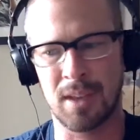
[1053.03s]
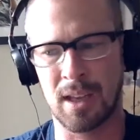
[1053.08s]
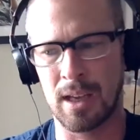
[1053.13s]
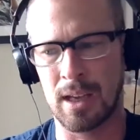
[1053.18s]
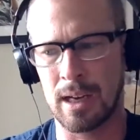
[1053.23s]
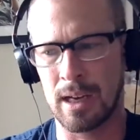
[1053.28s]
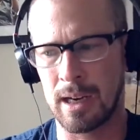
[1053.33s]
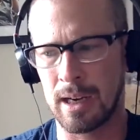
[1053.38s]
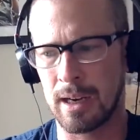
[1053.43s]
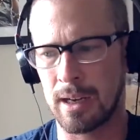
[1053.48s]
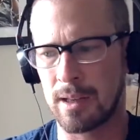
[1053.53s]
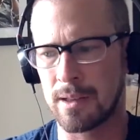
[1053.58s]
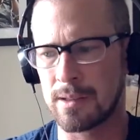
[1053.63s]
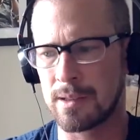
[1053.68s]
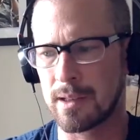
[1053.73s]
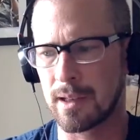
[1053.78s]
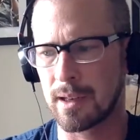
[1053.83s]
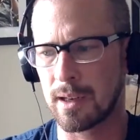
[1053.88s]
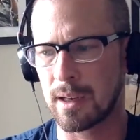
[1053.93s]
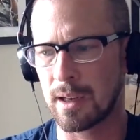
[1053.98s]

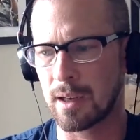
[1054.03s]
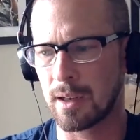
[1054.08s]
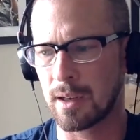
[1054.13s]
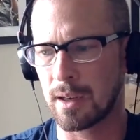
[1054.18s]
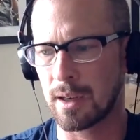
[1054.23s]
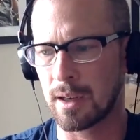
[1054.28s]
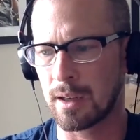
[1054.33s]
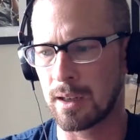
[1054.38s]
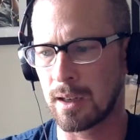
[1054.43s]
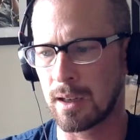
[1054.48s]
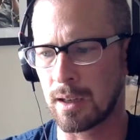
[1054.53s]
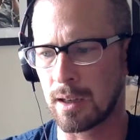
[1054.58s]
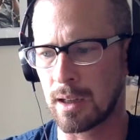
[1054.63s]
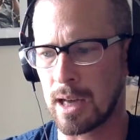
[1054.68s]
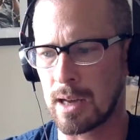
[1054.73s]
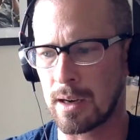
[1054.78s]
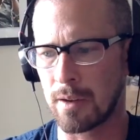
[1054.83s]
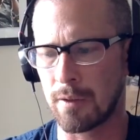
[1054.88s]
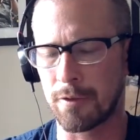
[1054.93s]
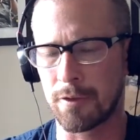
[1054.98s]
and a
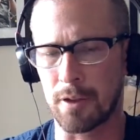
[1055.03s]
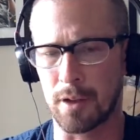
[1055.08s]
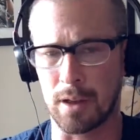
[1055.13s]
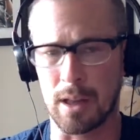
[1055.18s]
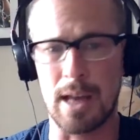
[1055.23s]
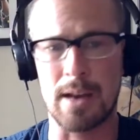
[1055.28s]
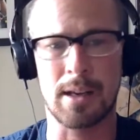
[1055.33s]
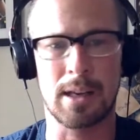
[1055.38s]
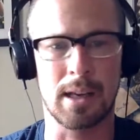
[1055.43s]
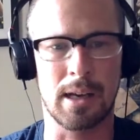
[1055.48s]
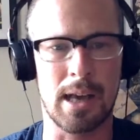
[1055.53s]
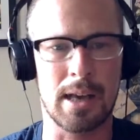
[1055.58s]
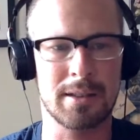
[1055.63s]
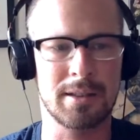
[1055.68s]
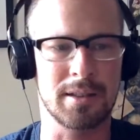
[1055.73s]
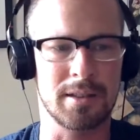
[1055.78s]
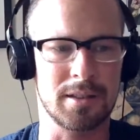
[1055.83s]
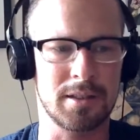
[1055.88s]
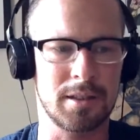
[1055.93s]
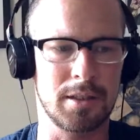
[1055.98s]
lot of
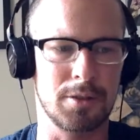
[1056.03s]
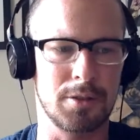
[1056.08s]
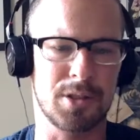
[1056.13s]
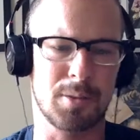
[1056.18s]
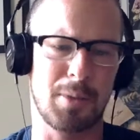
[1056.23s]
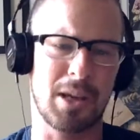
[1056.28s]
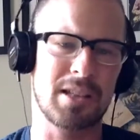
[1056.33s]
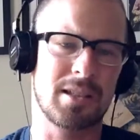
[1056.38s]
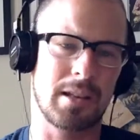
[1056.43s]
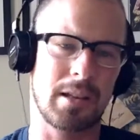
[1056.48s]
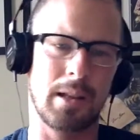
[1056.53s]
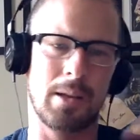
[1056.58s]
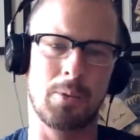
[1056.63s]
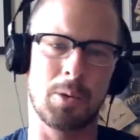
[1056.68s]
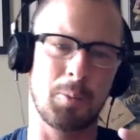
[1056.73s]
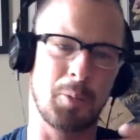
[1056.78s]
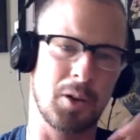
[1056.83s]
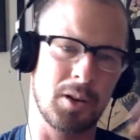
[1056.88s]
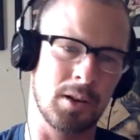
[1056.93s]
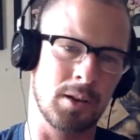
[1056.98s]
connections too. So basically,
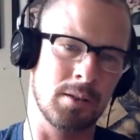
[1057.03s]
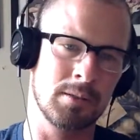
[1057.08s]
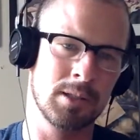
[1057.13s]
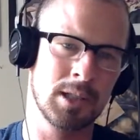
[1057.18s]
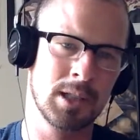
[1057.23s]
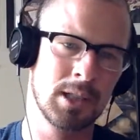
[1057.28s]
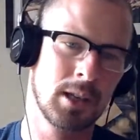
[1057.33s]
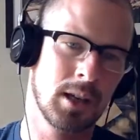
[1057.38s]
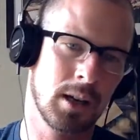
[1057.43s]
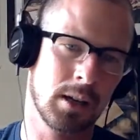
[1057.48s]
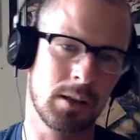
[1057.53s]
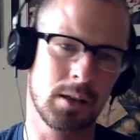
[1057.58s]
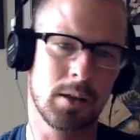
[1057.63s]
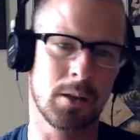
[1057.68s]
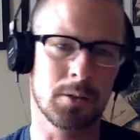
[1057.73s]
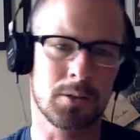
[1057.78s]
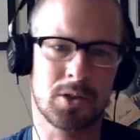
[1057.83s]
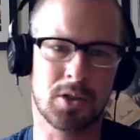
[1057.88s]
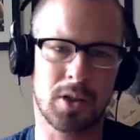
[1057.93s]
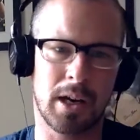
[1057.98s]
we're putting a
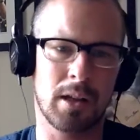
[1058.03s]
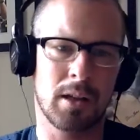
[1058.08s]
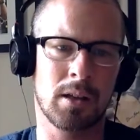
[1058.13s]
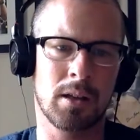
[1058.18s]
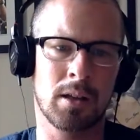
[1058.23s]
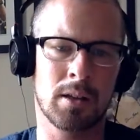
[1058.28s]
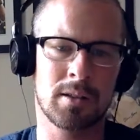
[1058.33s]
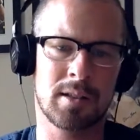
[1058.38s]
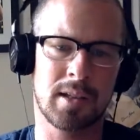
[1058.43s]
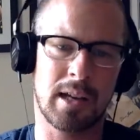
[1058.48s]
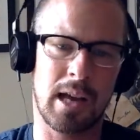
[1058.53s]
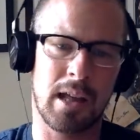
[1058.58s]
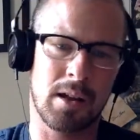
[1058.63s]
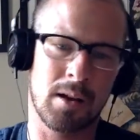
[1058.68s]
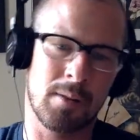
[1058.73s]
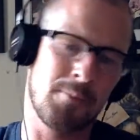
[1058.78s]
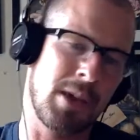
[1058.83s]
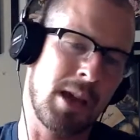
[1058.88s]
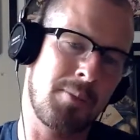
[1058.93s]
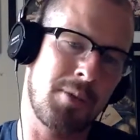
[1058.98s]
little trailer
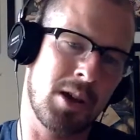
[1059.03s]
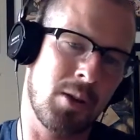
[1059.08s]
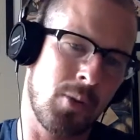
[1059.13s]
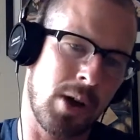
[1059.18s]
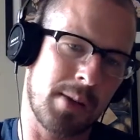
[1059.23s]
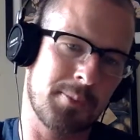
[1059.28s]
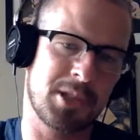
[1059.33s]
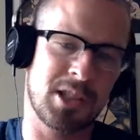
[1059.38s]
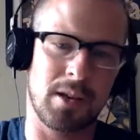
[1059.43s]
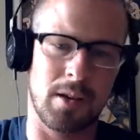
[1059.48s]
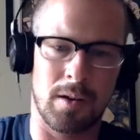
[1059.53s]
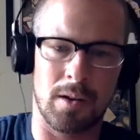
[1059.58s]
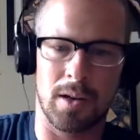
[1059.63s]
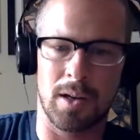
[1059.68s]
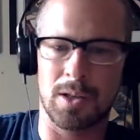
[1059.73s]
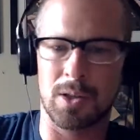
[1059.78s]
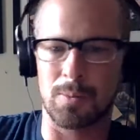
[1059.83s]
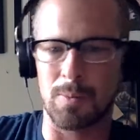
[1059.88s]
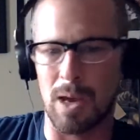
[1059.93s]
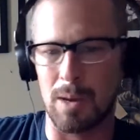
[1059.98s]
together, maybe a web
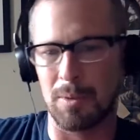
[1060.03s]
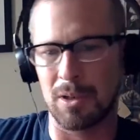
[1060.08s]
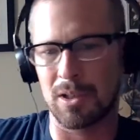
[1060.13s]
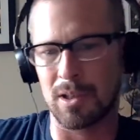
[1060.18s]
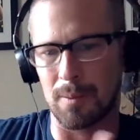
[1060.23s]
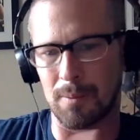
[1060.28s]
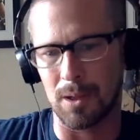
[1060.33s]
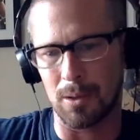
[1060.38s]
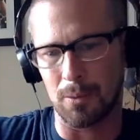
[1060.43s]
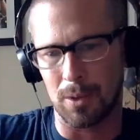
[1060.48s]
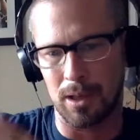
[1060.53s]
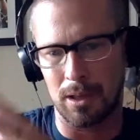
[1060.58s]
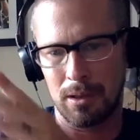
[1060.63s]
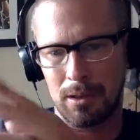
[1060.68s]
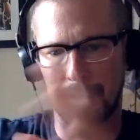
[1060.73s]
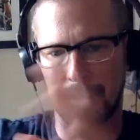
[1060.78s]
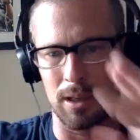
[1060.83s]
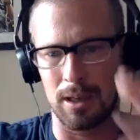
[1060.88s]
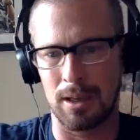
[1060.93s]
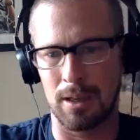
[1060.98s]
series, maybe something
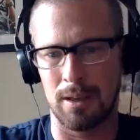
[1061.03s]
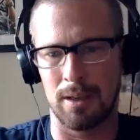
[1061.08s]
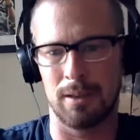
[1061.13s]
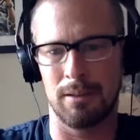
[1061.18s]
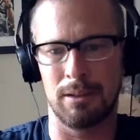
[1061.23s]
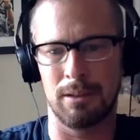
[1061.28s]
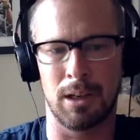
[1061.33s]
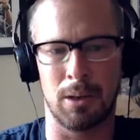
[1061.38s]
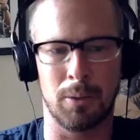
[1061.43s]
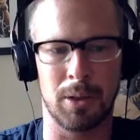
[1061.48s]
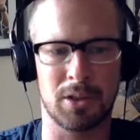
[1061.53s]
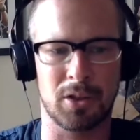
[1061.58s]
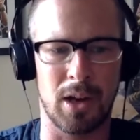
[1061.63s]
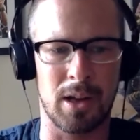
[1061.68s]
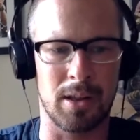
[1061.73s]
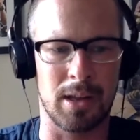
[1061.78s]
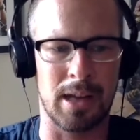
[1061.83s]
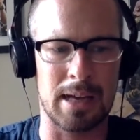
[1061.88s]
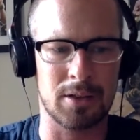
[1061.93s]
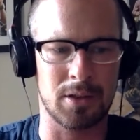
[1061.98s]
we try
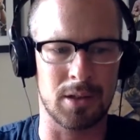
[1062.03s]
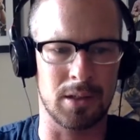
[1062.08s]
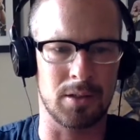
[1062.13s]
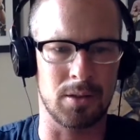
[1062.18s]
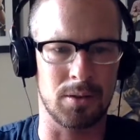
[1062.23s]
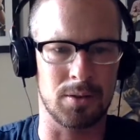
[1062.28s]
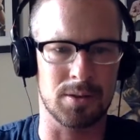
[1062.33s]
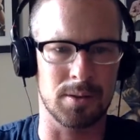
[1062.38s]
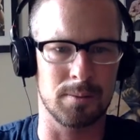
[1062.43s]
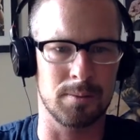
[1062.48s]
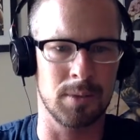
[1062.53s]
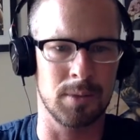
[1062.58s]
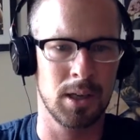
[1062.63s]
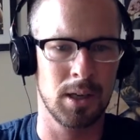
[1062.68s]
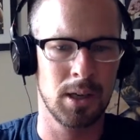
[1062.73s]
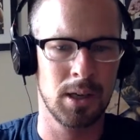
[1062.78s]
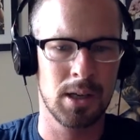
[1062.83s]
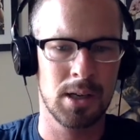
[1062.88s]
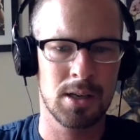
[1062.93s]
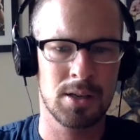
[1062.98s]
to actually do some
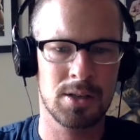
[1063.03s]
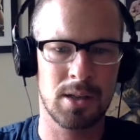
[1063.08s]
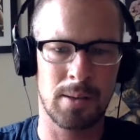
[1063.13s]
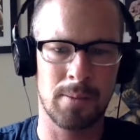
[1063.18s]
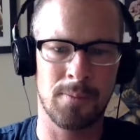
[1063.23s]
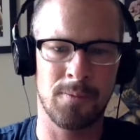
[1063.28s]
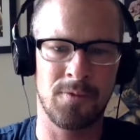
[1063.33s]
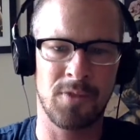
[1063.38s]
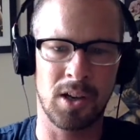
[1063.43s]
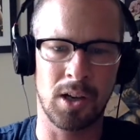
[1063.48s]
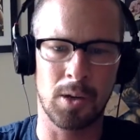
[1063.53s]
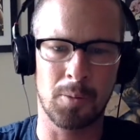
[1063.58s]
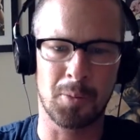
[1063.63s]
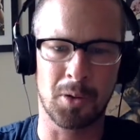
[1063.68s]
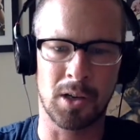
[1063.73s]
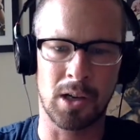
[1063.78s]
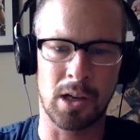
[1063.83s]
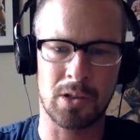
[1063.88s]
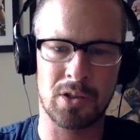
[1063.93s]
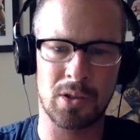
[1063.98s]
video
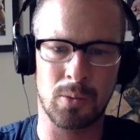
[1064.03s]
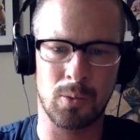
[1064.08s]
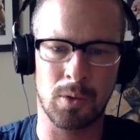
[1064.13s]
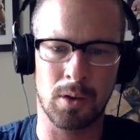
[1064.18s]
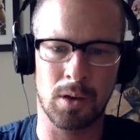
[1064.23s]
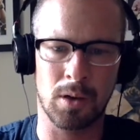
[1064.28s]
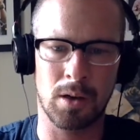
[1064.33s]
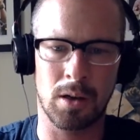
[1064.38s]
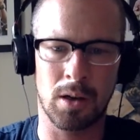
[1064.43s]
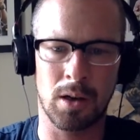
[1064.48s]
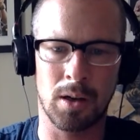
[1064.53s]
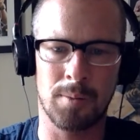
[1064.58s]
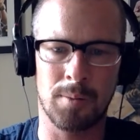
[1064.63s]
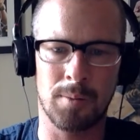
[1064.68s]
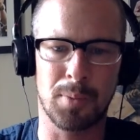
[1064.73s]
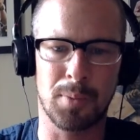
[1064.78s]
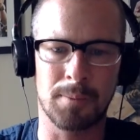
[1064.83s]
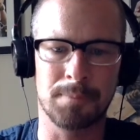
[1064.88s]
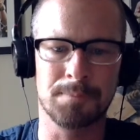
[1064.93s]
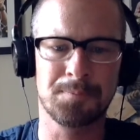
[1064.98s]
production work on,
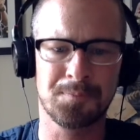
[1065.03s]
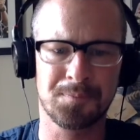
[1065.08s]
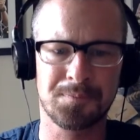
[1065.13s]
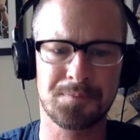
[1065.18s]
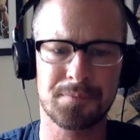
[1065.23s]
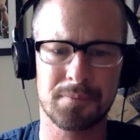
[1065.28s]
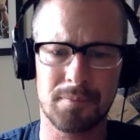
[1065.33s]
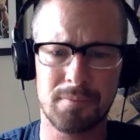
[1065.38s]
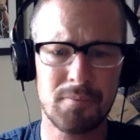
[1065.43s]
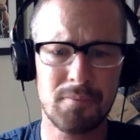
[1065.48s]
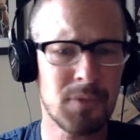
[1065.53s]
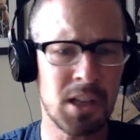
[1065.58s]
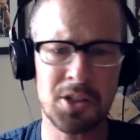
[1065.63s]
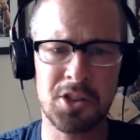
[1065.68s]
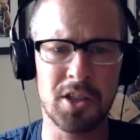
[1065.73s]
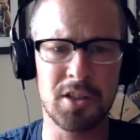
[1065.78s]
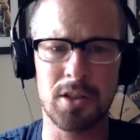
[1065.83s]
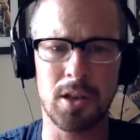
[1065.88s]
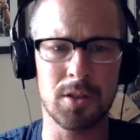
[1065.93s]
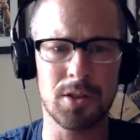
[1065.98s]
but.
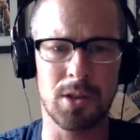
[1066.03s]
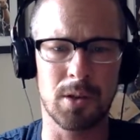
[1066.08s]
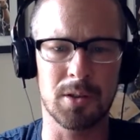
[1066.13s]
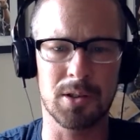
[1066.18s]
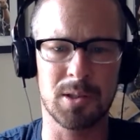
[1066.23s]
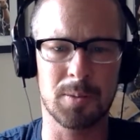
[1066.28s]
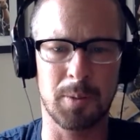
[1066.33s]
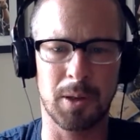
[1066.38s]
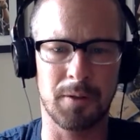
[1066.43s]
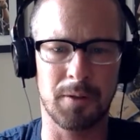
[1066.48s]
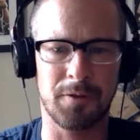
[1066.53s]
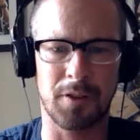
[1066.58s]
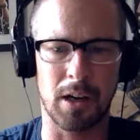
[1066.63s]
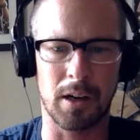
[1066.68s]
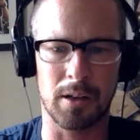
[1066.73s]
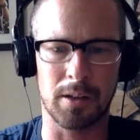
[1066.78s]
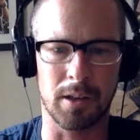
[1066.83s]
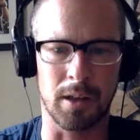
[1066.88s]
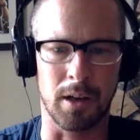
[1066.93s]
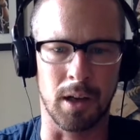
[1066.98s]
She's also a
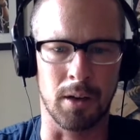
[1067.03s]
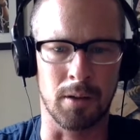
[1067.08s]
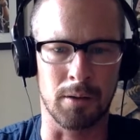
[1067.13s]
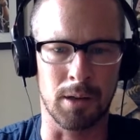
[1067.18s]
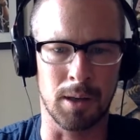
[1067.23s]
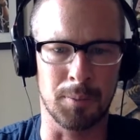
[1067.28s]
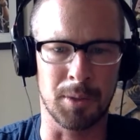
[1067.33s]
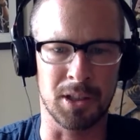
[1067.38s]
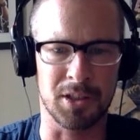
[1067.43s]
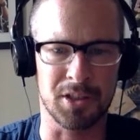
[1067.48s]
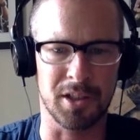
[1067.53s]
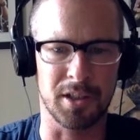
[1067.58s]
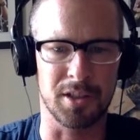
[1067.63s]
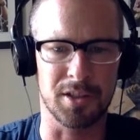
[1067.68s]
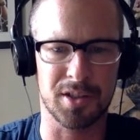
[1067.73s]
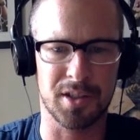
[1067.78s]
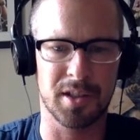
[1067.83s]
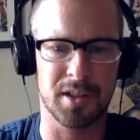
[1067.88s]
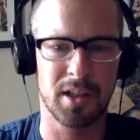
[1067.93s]
spitfire, I mean, she